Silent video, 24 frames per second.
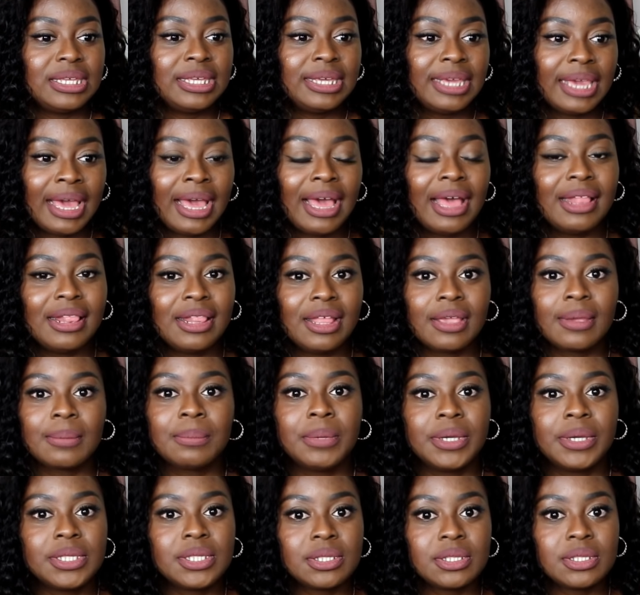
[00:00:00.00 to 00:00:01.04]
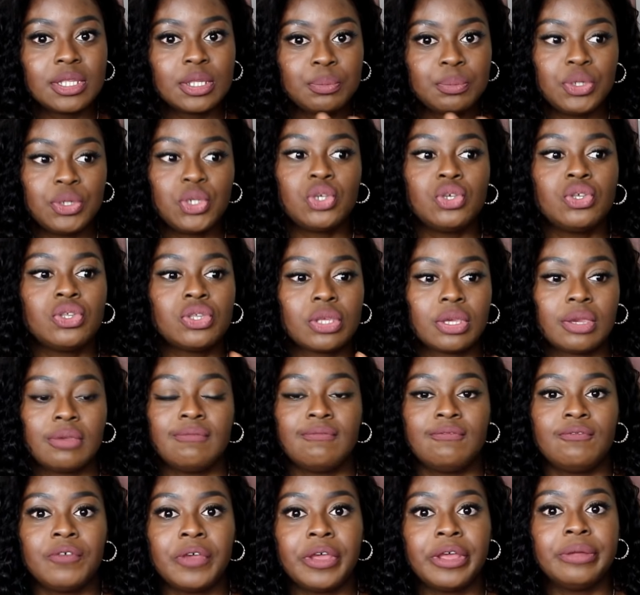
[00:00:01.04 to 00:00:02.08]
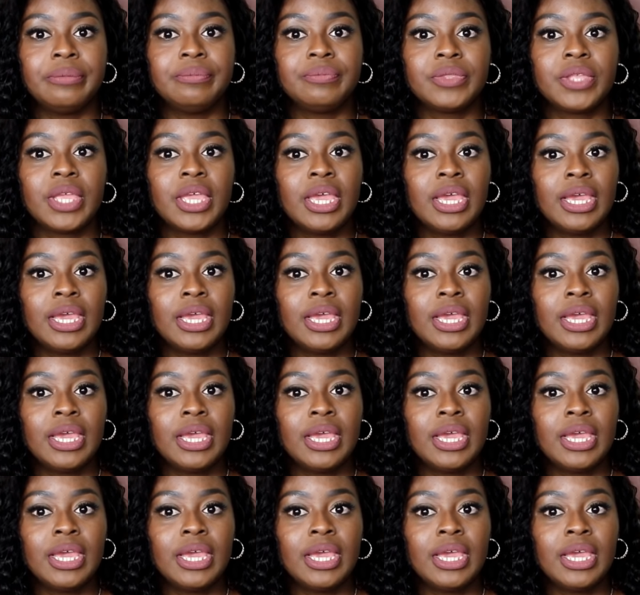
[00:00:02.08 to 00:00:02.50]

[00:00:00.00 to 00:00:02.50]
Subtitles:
yeah, like my suspicions are confirmed.